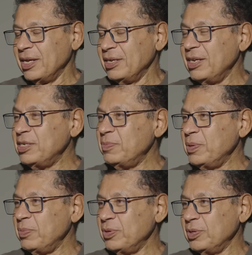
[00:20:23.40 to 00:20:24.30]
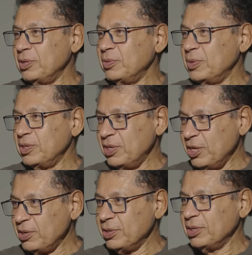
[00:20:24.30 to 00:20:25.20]
These people who want
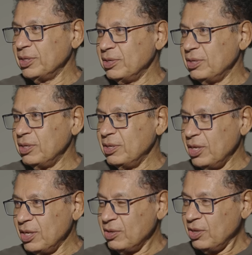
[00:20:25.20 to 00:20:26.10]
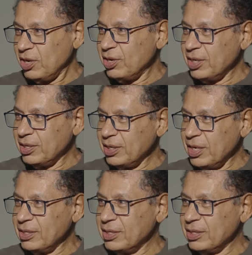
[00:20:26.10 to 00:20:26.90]
theory, yes?